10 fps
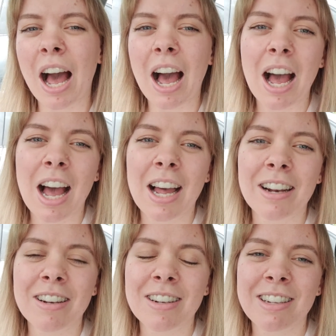
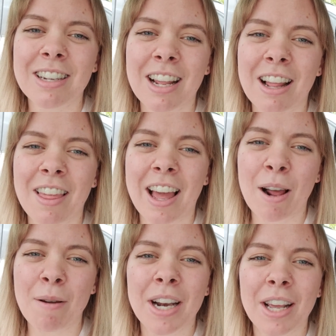and then
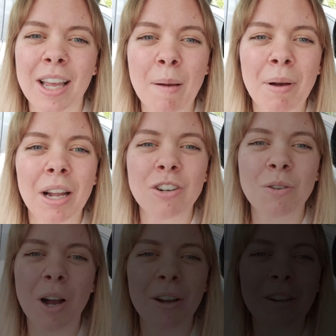I'm going to get back to work.